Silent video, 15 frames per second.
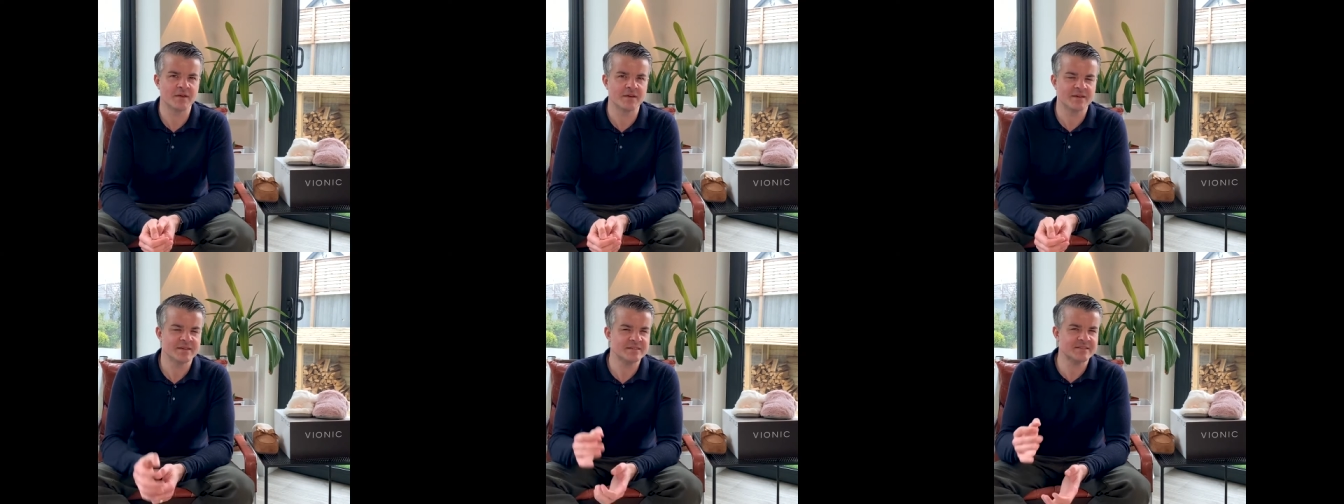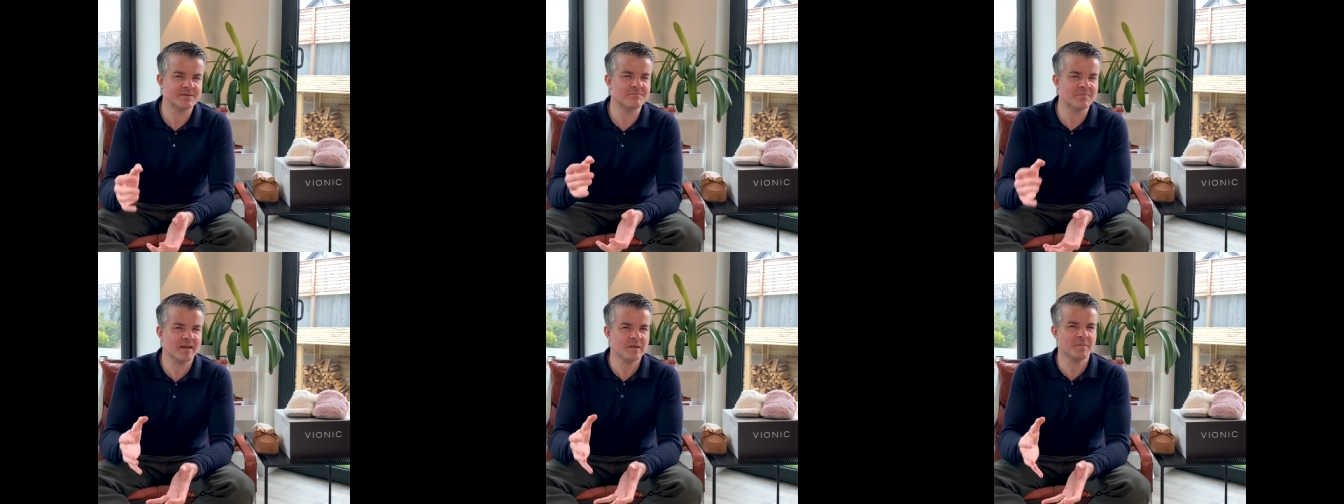You see,
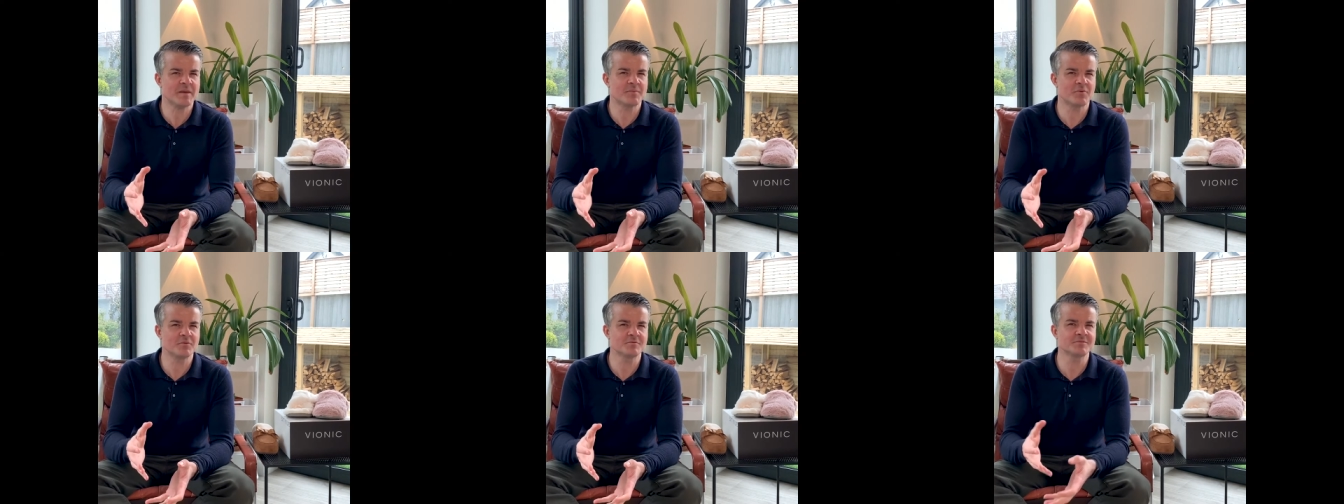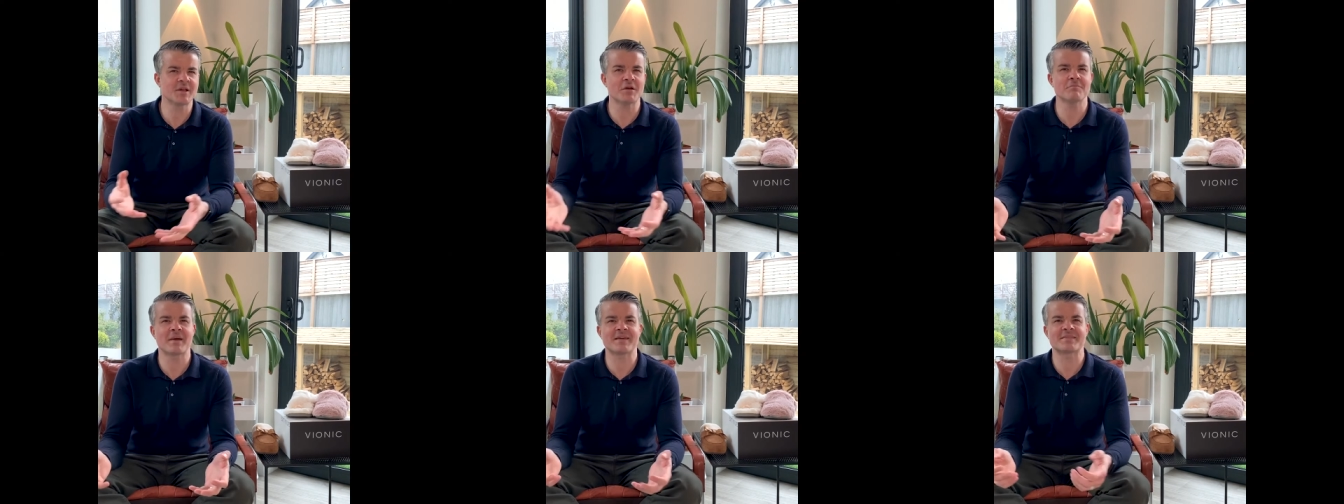many people
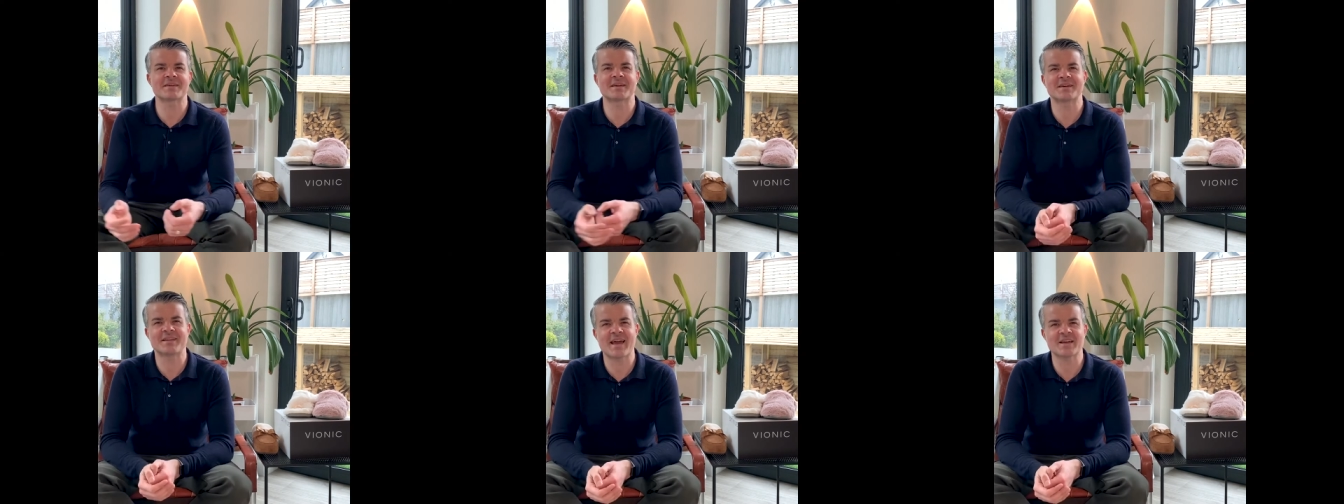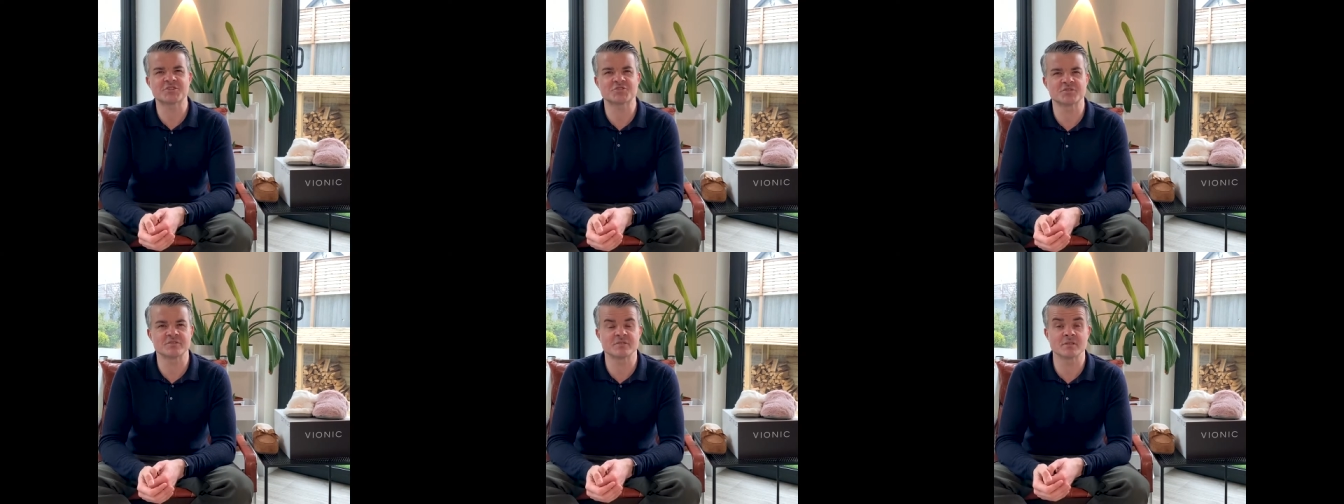don't make the
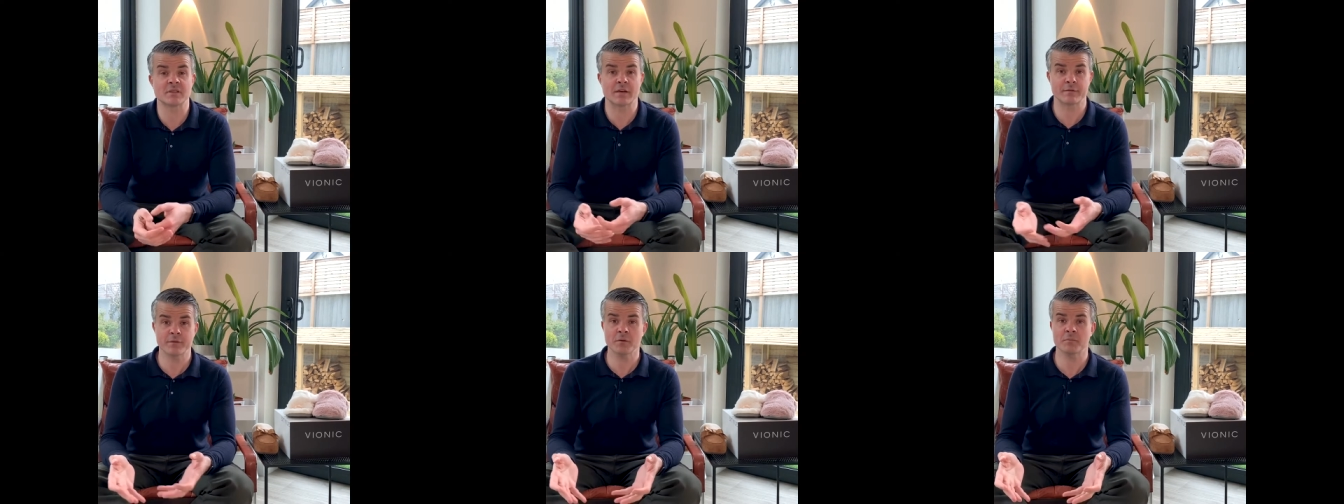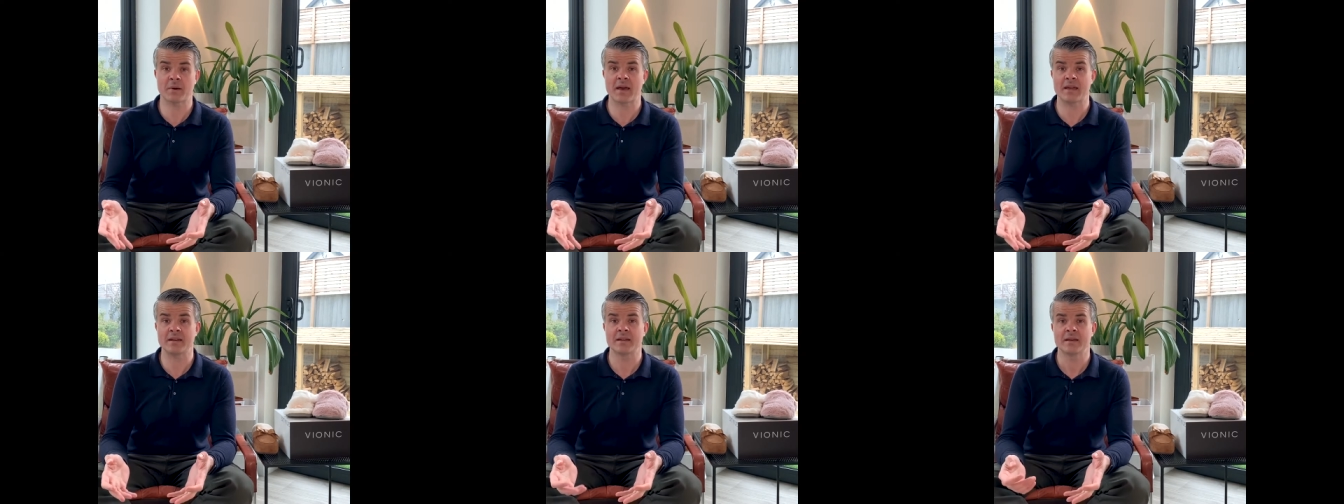connection that their foot
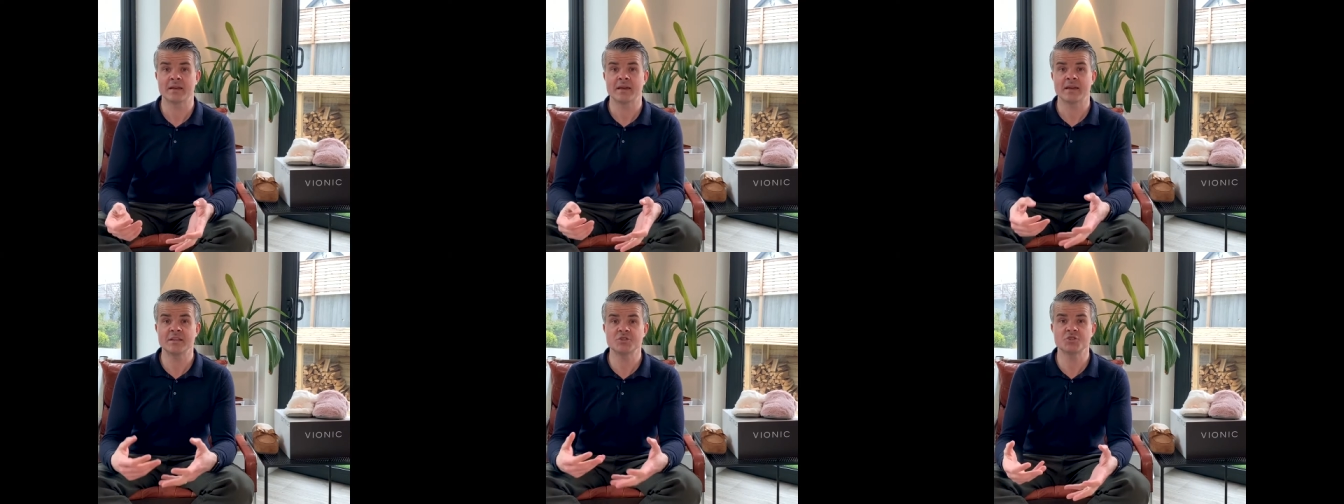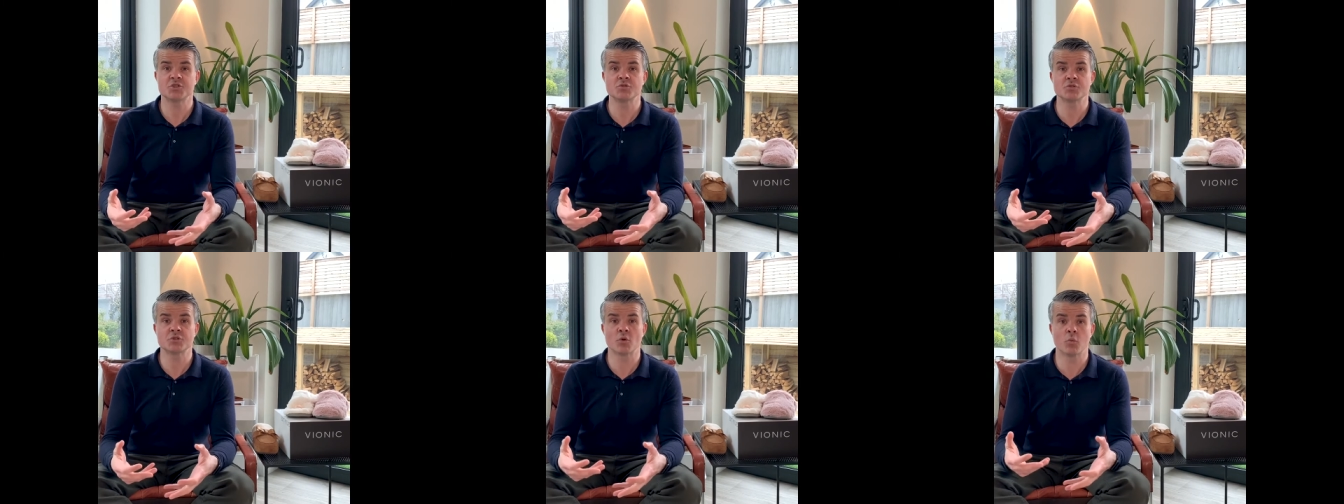pain is
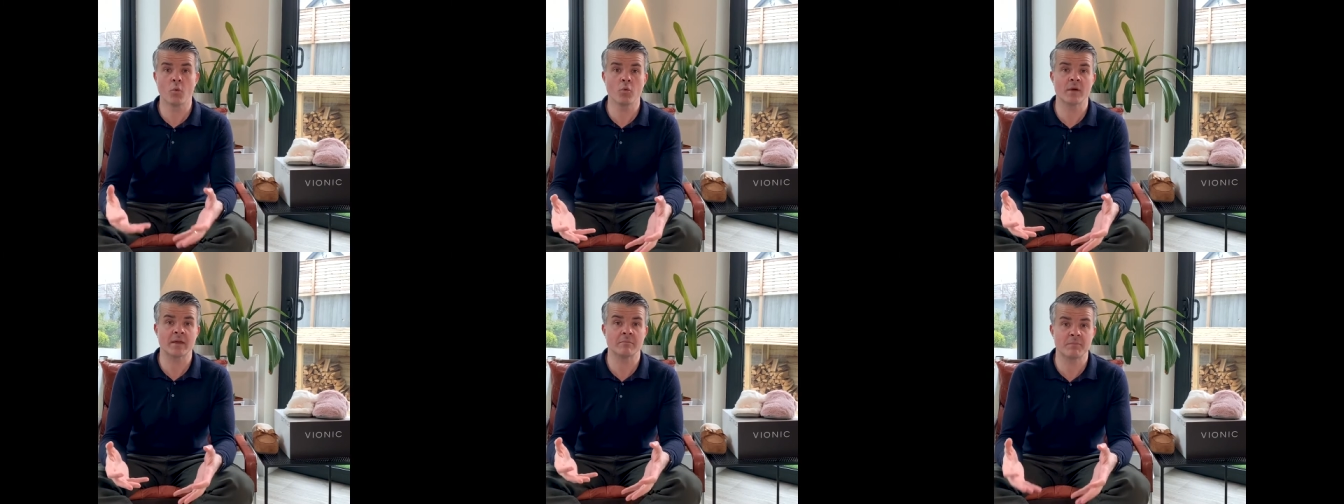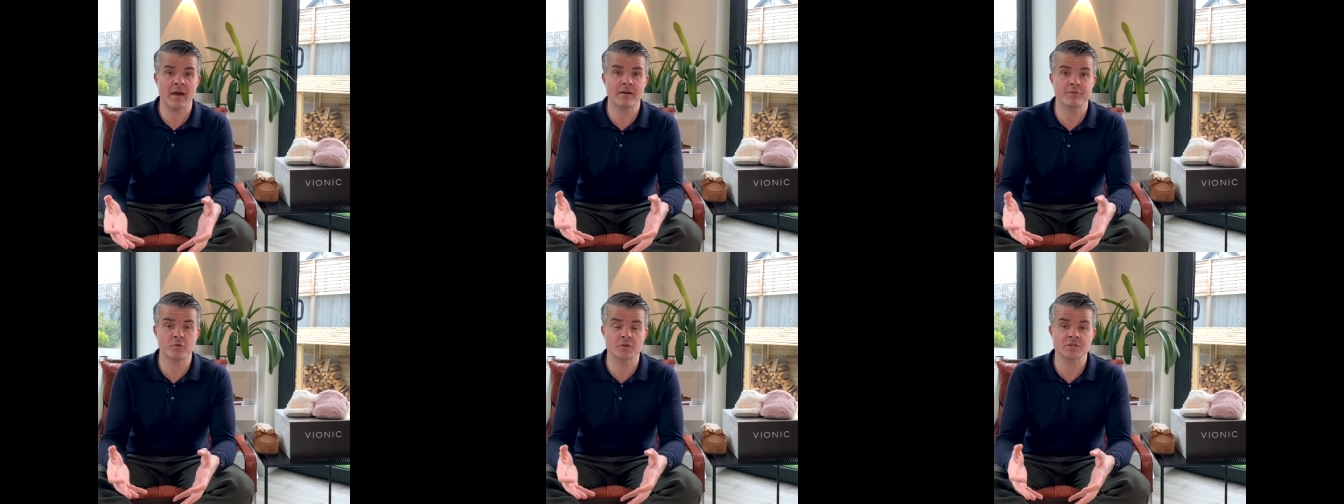due to walking
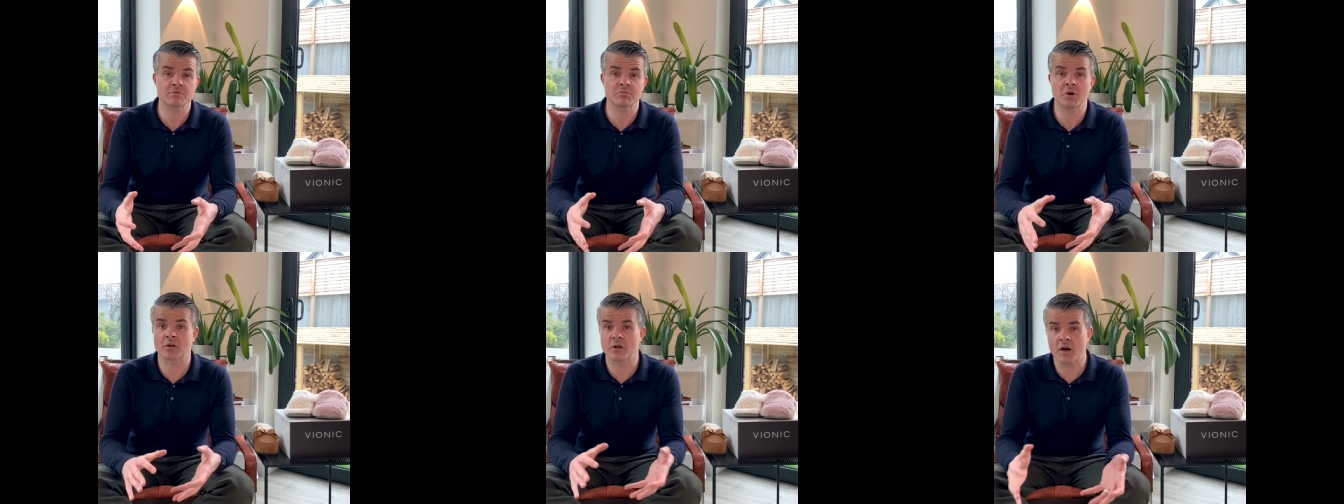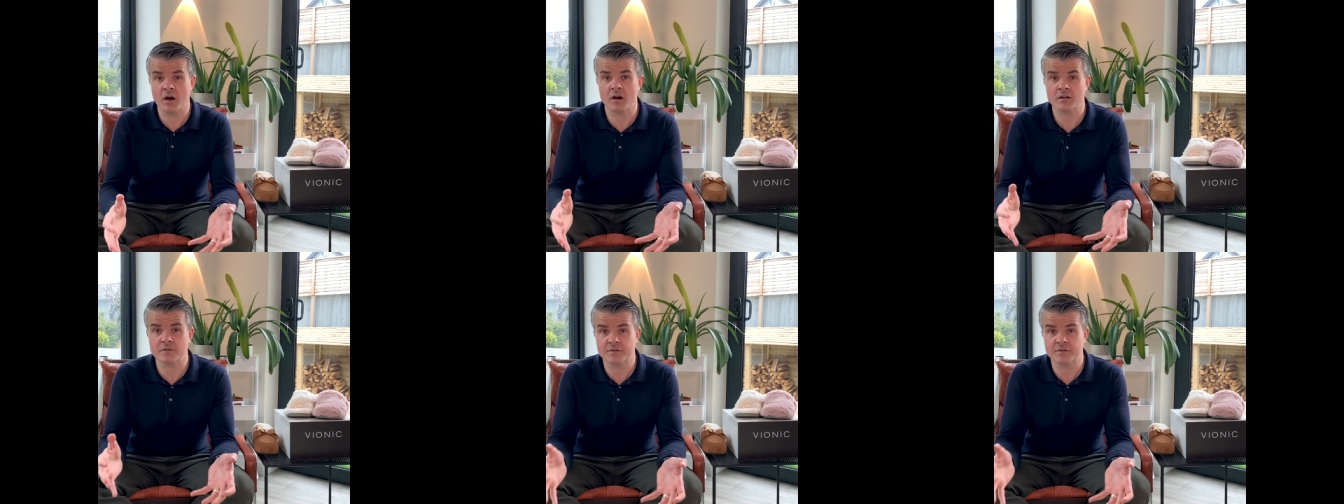barefoot on hard,